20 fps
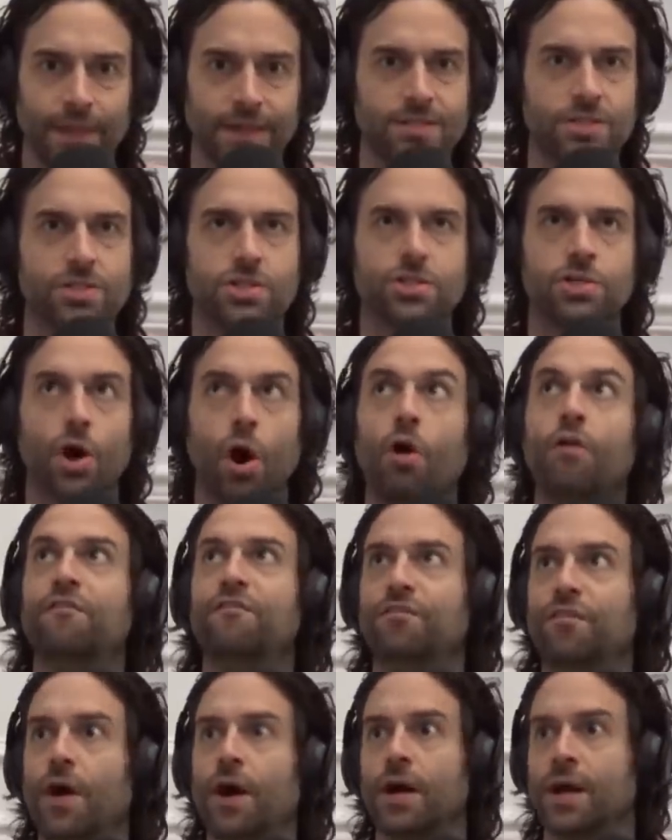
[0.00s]
That's so
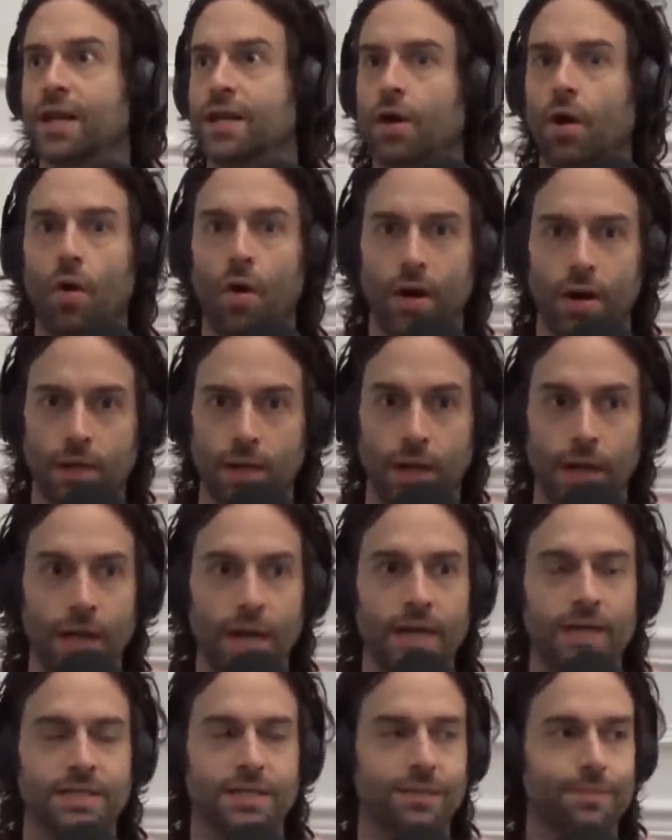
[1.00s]
fucking,
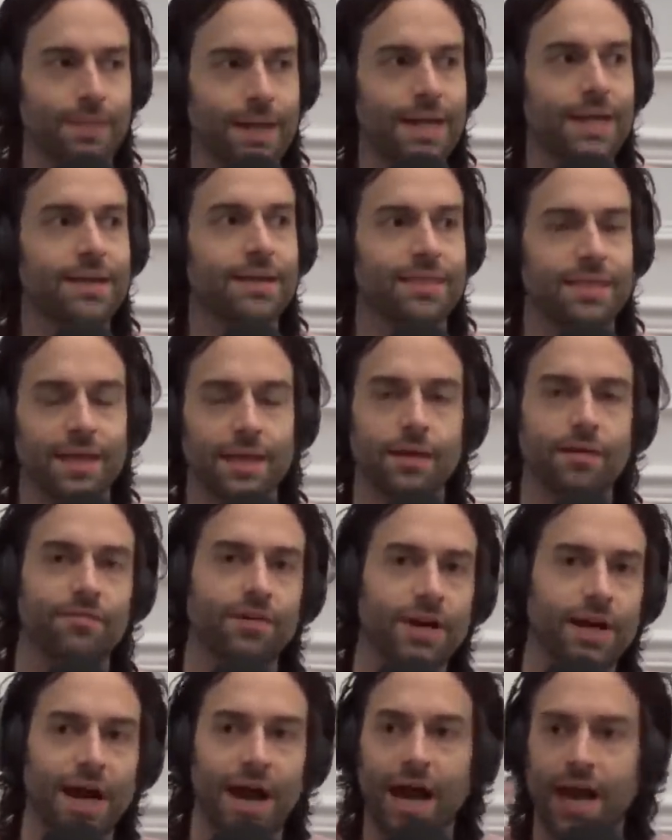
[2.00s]
to me, to think
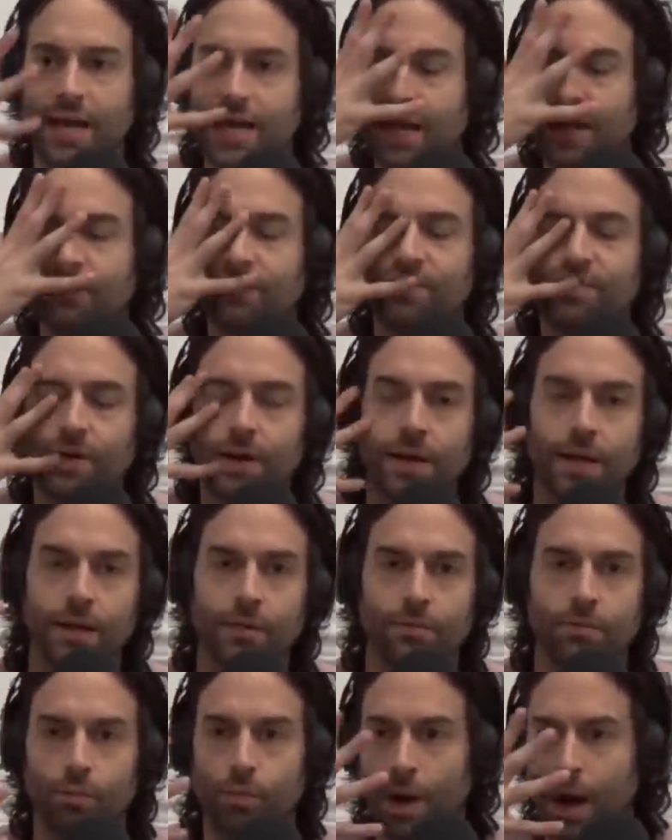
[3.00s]
of a guy getting
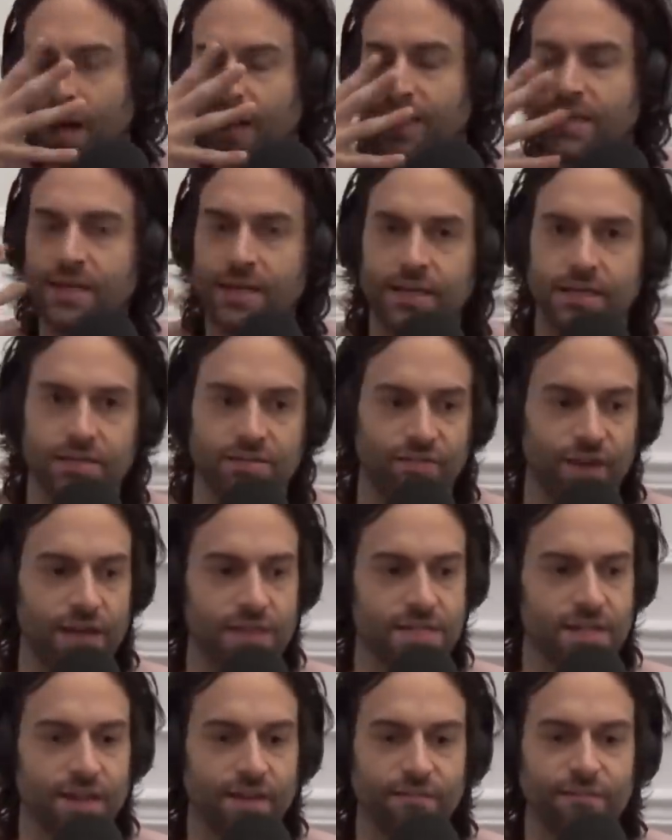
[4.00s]
fucking mollied in his
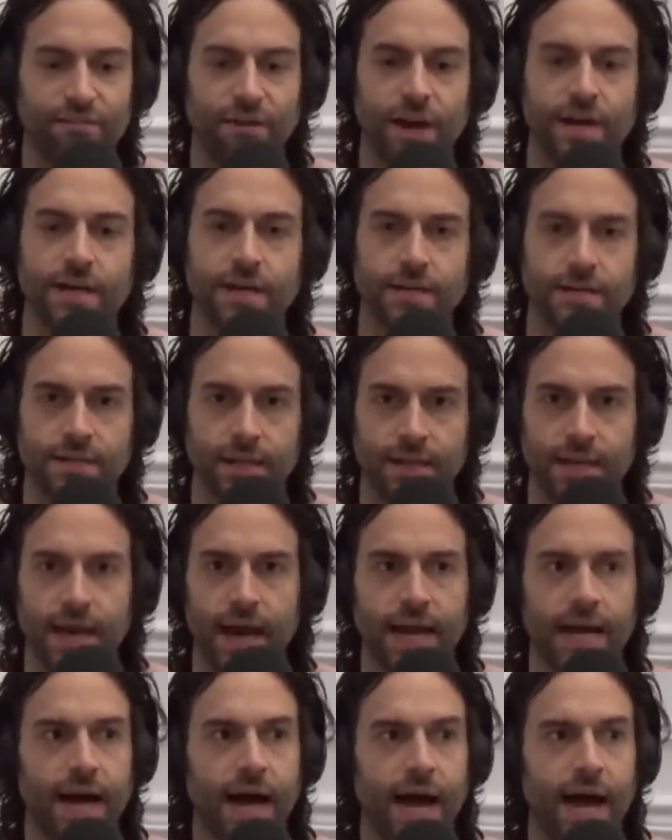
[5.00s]
face and then fighting until he
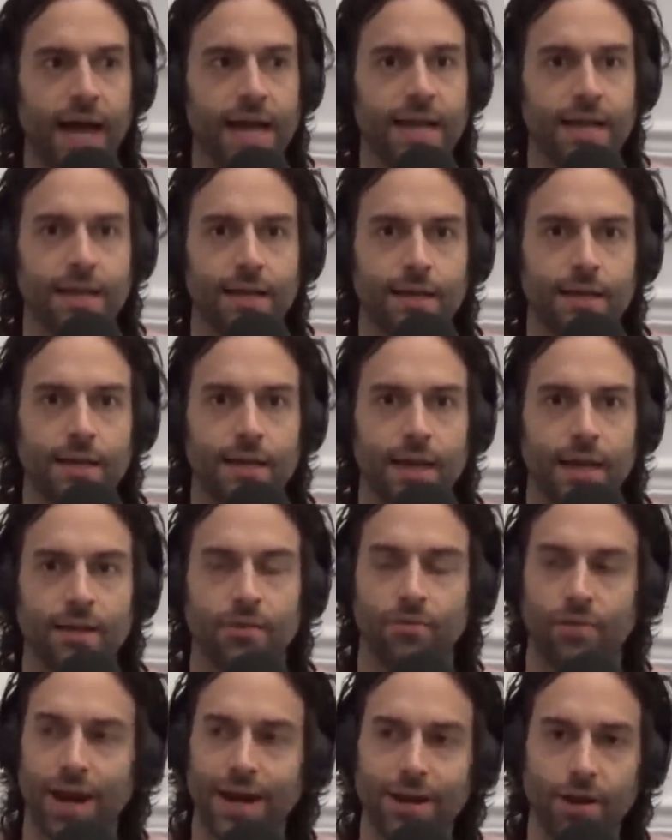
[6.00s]
got high.
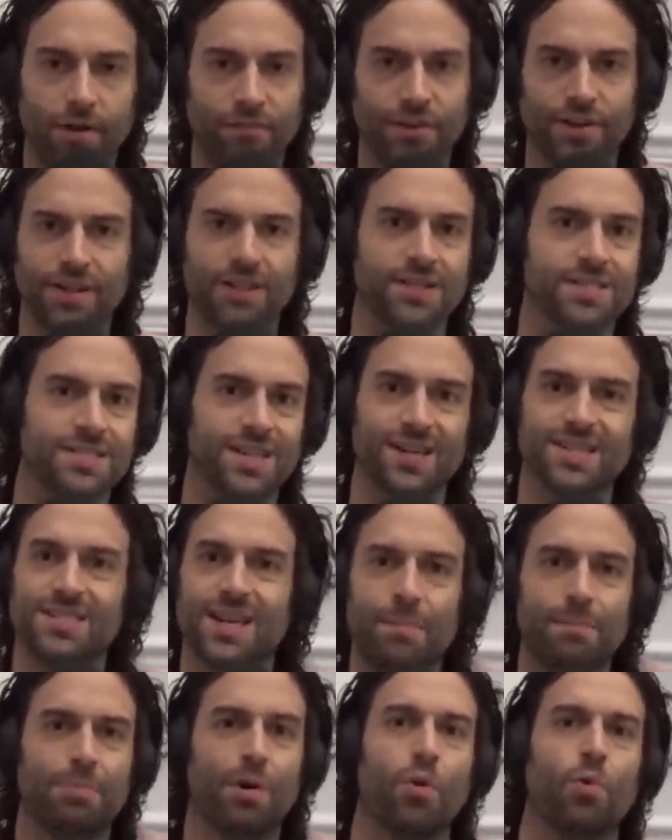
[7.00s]
And then riding off into the
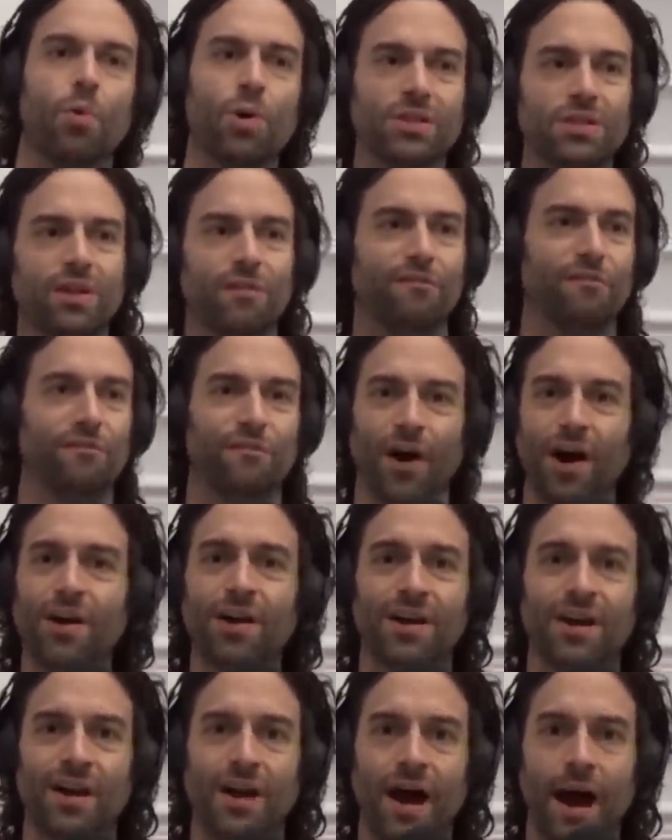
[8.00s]
sunset, bro, what the
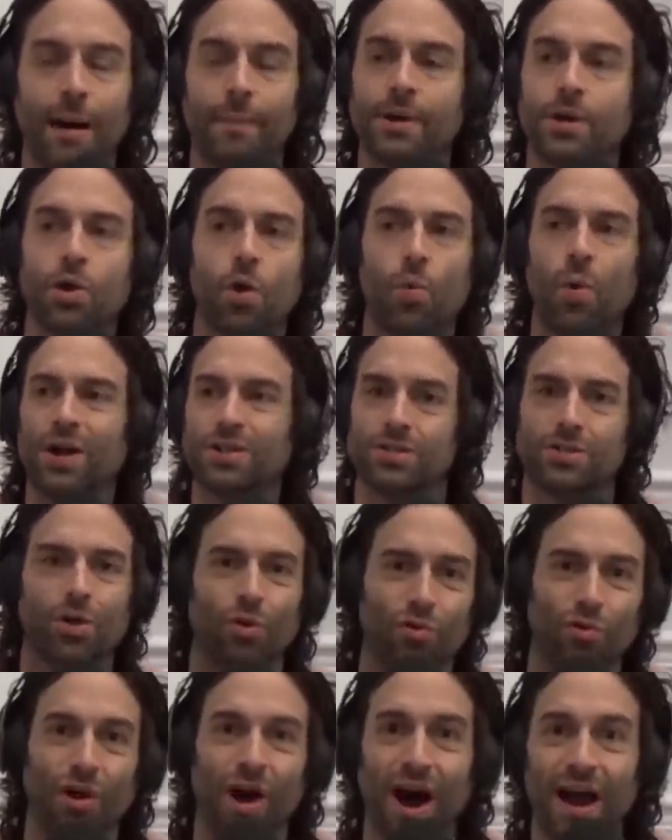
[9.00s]
fuck? I'm going to go watch
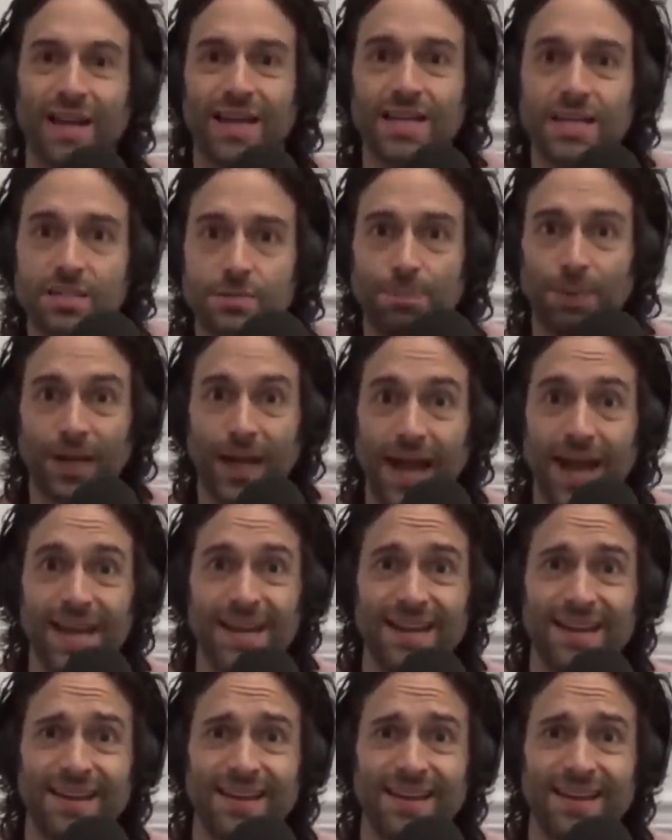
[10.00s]
the Rockies play?